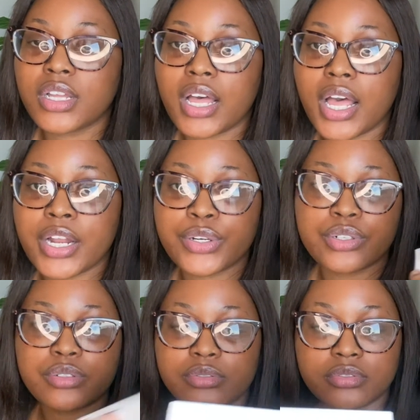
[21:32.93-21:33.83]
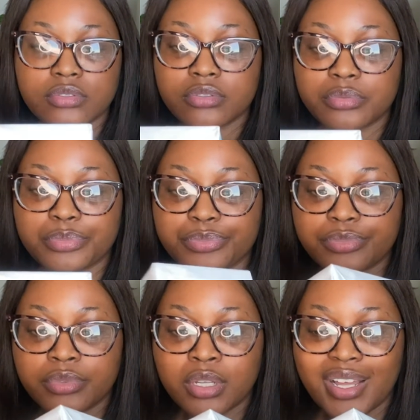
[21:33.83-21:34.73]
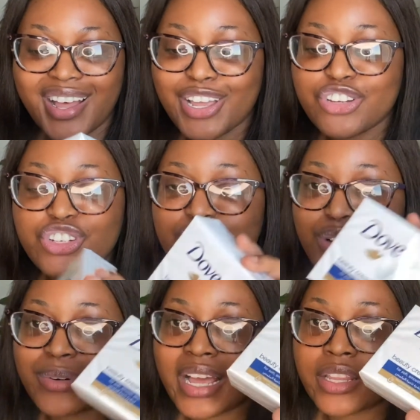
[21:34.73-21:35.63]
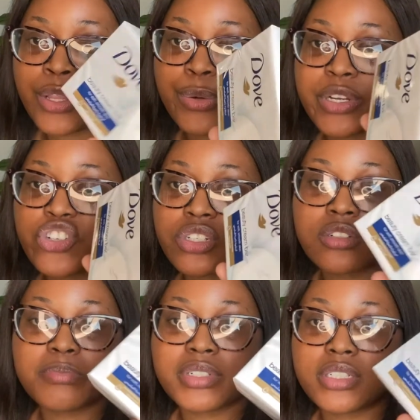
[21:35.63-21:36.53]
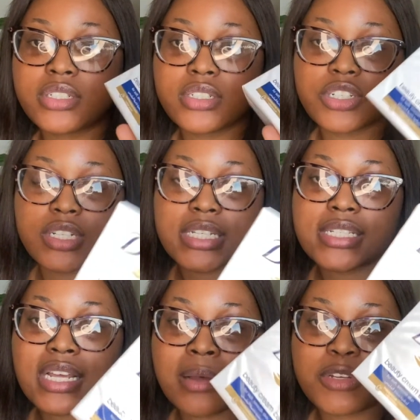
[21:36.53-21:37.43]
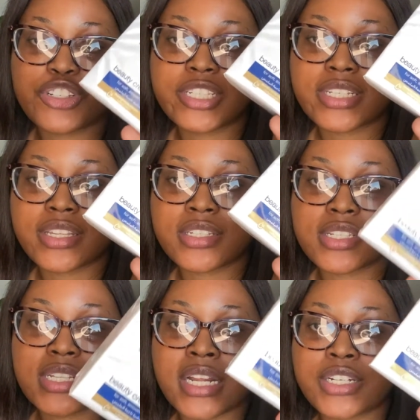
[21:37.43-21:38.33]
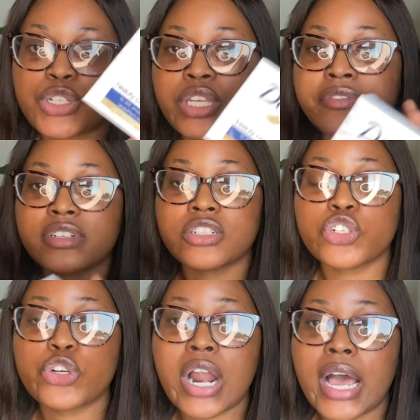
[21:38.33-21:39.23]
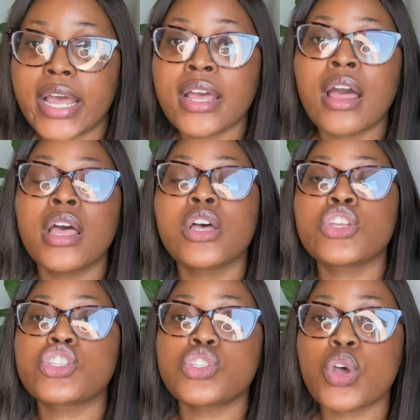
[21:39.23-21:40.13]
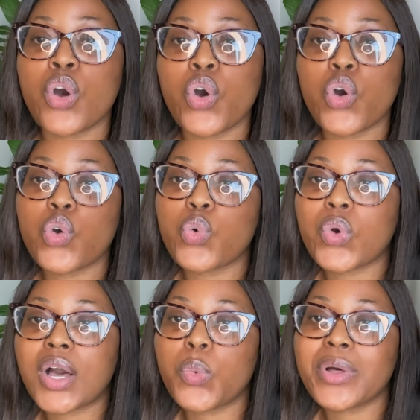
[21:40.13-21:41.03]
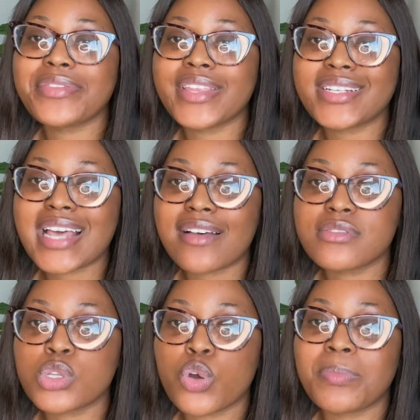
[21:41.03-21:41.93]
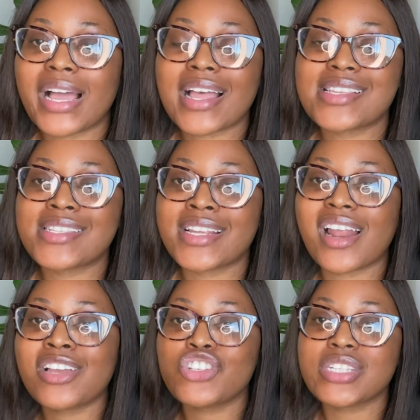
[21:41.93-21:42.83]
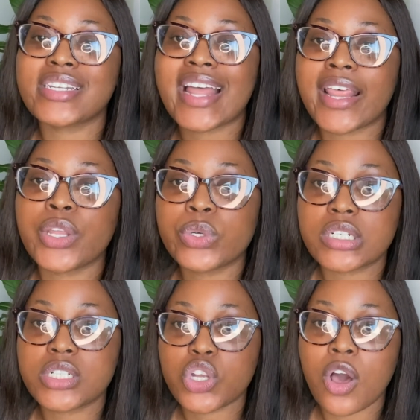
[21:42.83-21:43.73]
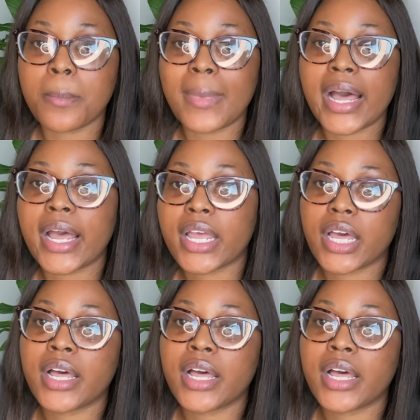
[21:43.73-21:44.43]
I don't know, I usually don't like the original, but this time I just decided to give it a try. So with the Dove soap, like I said, I just lather it on my